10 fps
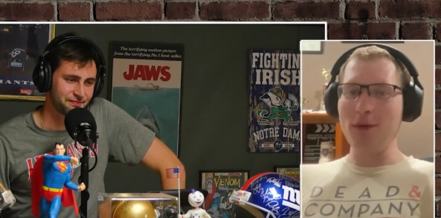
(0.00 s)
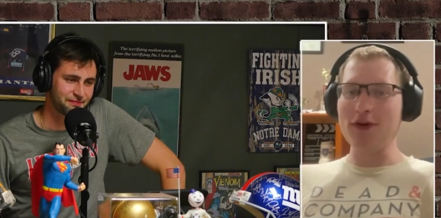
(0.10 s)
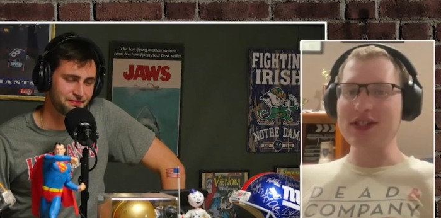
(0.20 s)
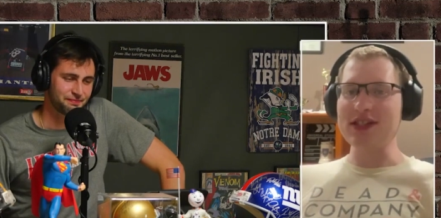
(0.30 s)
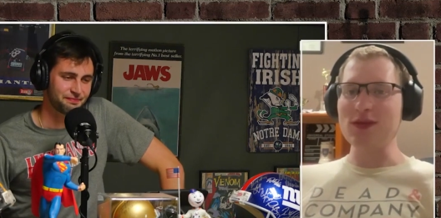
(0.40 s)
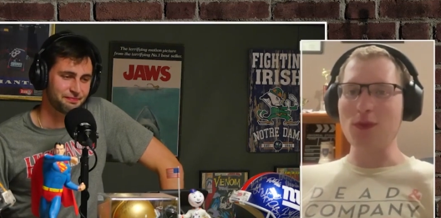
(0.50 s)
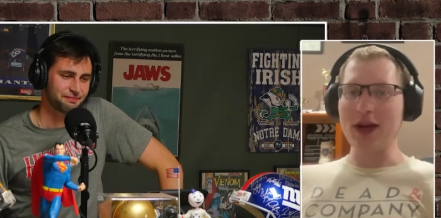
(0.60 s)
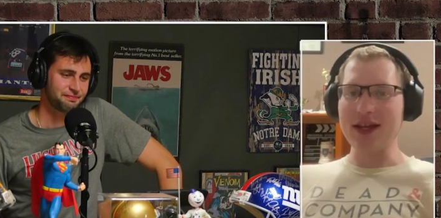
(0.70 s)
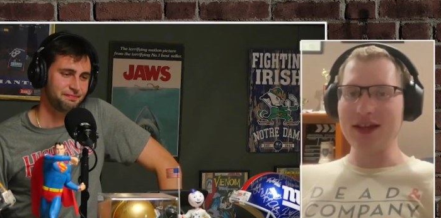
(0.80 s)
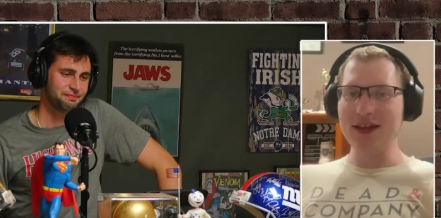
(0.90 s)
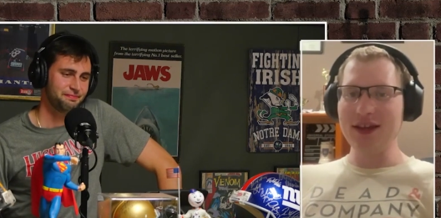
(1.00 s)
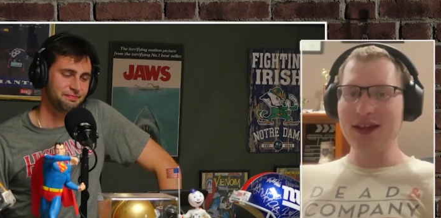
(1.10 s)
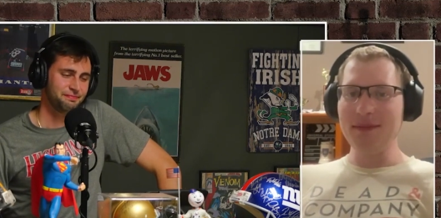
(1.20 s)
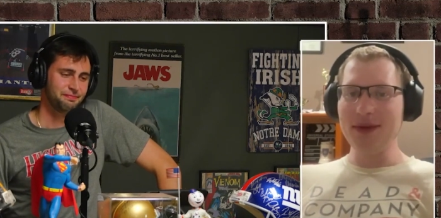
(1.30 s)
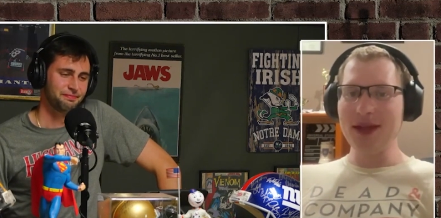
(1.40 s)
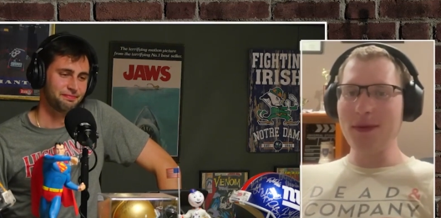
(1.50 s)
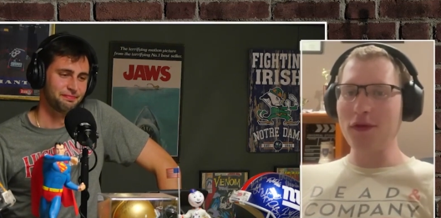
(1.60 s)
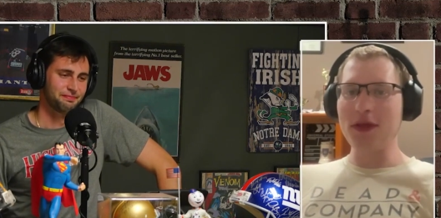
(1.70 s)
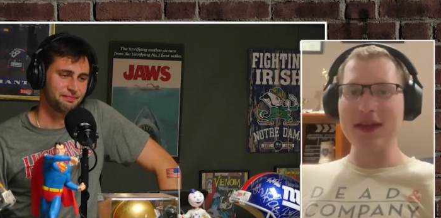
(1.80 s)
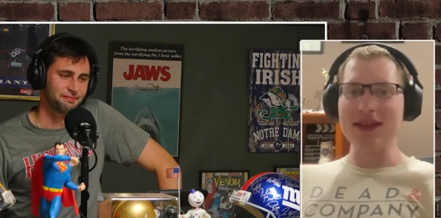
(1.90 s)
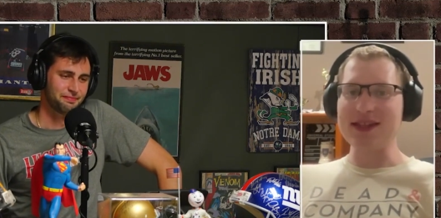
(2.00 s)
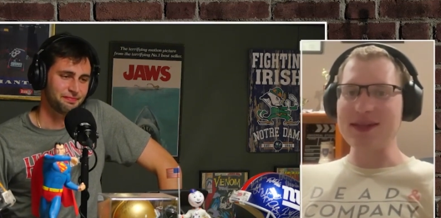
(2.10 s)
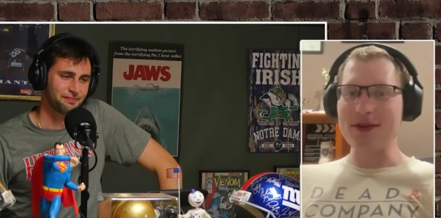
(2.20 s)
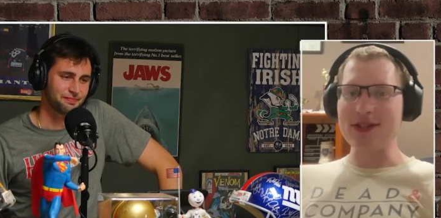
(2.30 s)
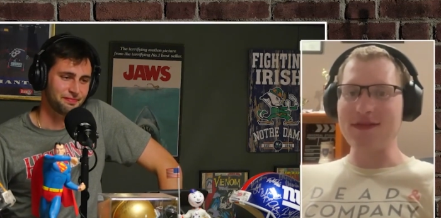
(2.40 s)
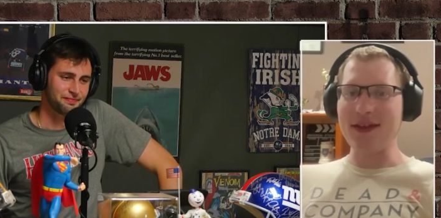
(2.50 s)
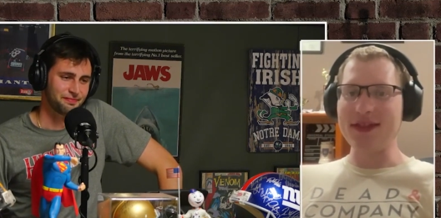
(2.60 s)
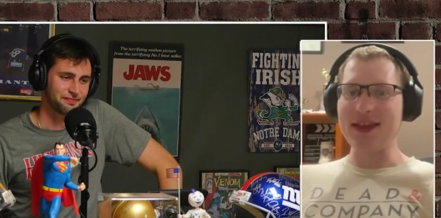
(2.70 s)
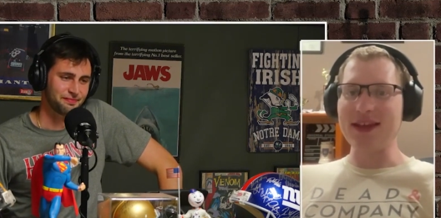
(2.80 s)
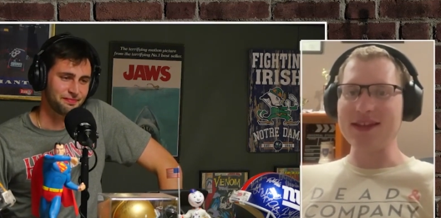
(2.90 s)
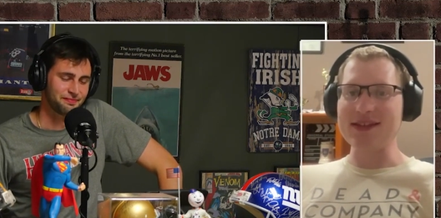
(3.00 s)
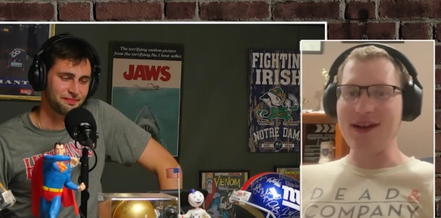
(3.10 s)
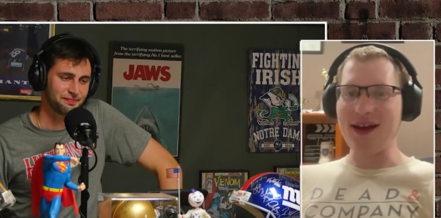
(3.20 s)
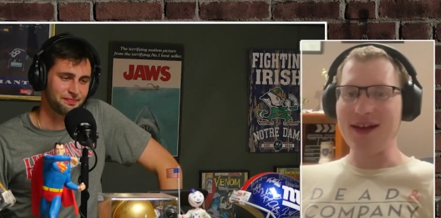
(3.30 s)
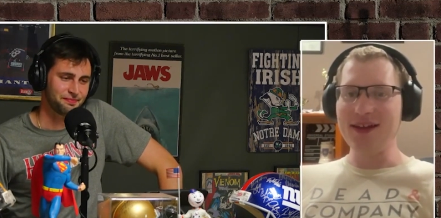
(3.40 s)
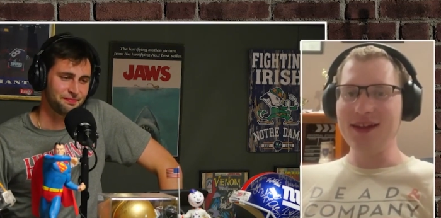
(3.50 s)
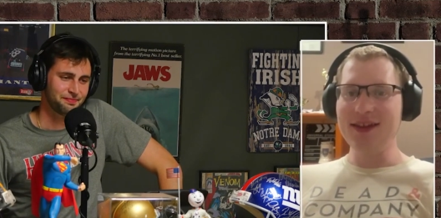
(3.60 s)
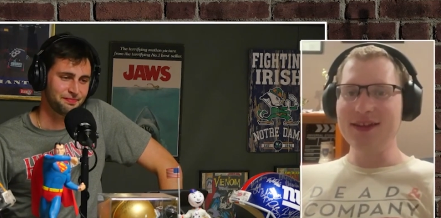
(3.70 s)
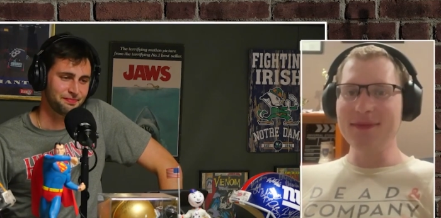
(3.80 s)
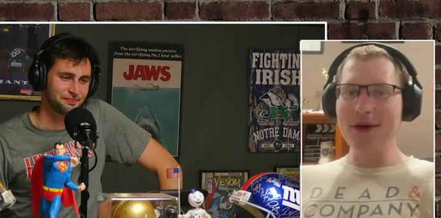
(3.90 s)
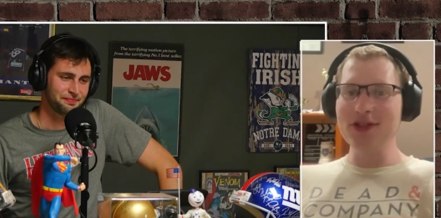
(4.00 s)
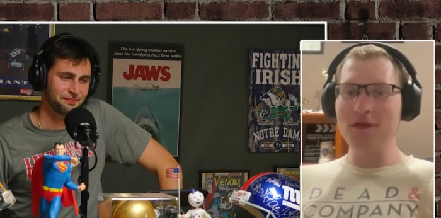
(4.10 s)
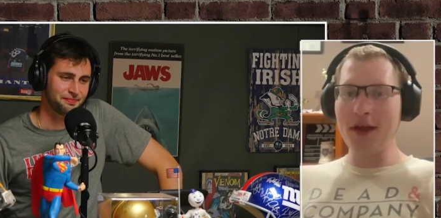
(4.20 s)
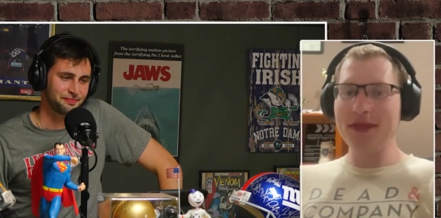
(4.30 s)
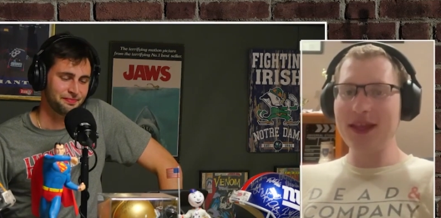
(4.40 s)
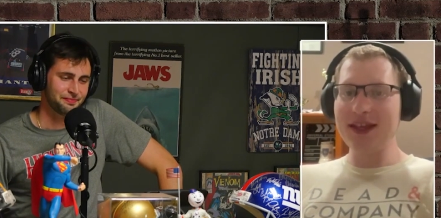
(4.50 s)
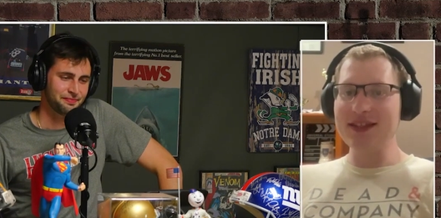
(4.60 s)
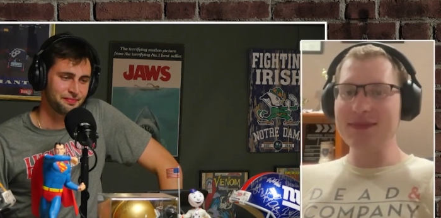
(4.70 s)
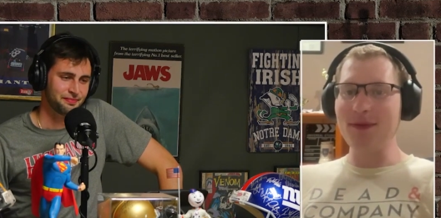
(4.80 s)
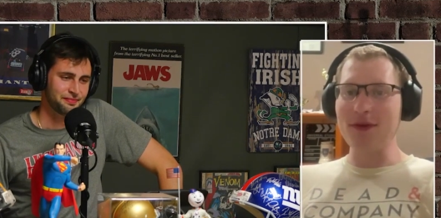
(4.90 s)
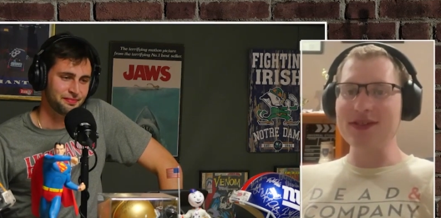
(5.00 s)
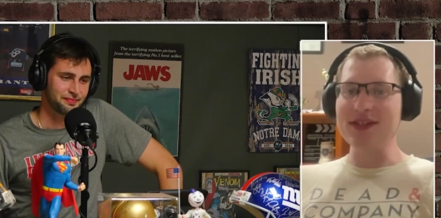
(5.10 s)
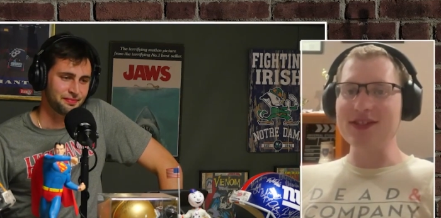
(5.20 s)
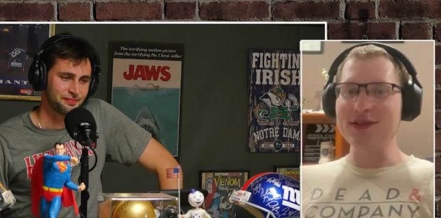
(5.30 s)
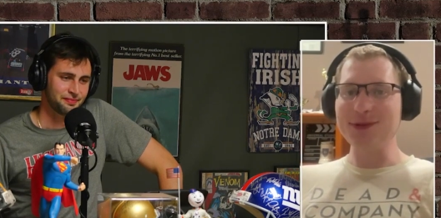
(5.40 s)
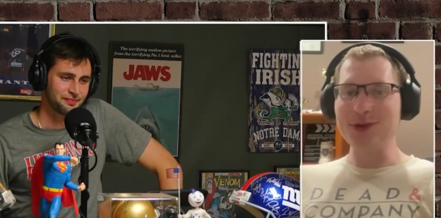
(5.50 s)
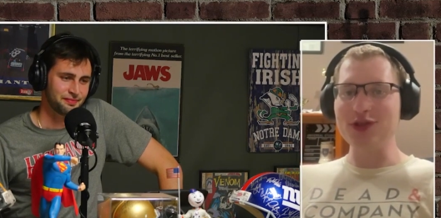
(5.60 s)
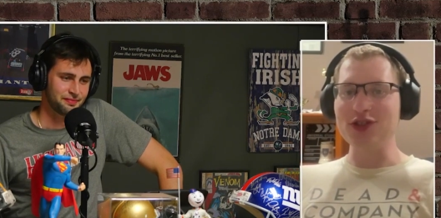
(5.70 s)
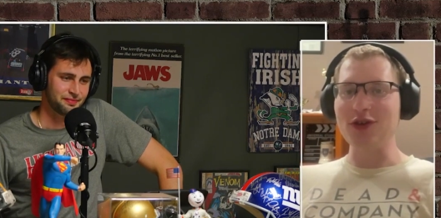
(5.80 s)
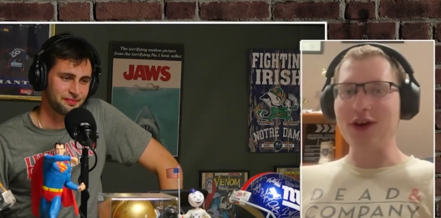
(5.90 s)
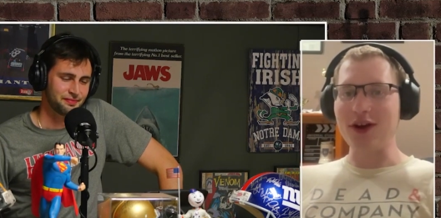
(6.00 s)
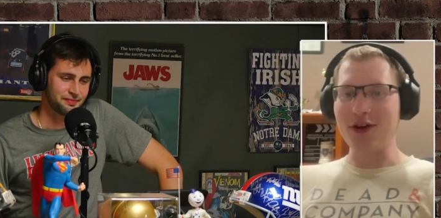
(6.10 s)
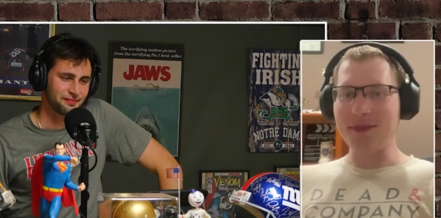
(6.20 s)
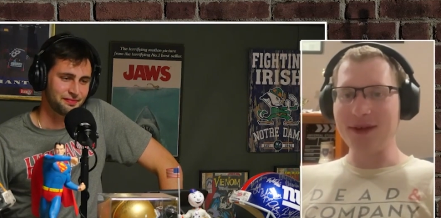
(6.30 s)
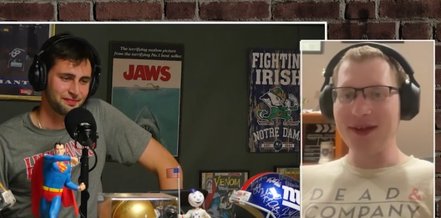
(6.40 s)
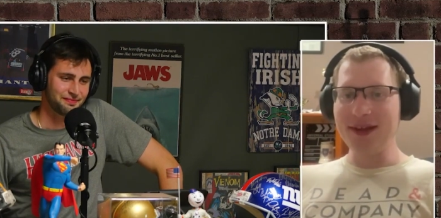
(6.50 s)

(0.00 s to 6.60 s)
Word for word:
Speaker 1: sports isn't winning. People think that's the most fun thing. It's not. The most fun thing in sports is delusional hope.